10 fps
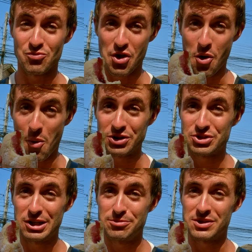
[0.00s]
you know what,
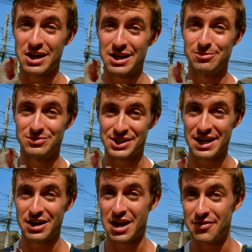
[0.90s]
subs? I'm
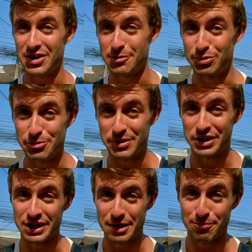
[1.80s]
sad I haven't had a
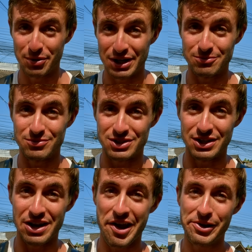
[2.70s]
blueberry yet. But See, that's
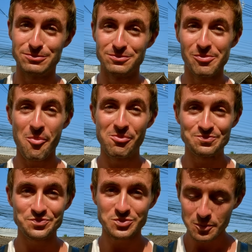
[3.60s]
today... not tempting for me because
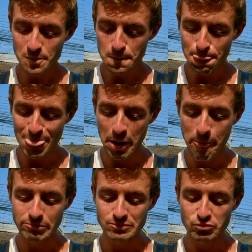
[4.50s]
I don't like
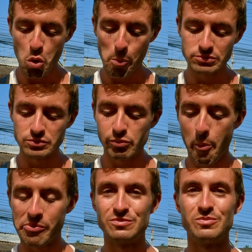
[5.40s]
um
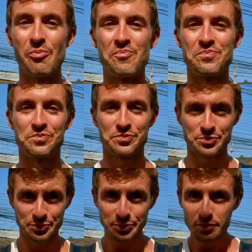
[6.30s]
berry flavored donuts,
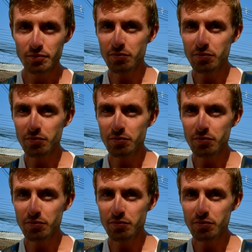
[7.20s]
but